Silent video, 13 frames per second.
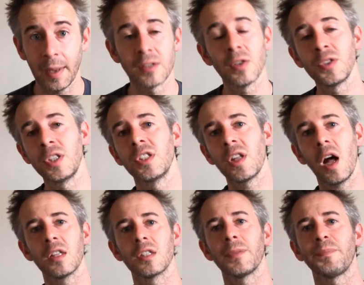And so she
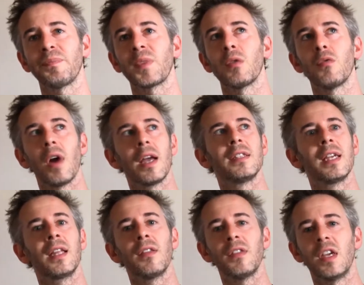starts
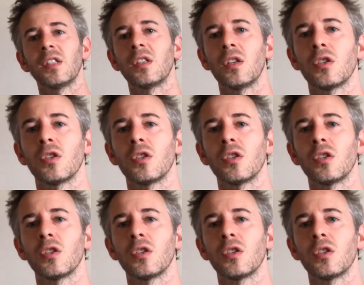writing this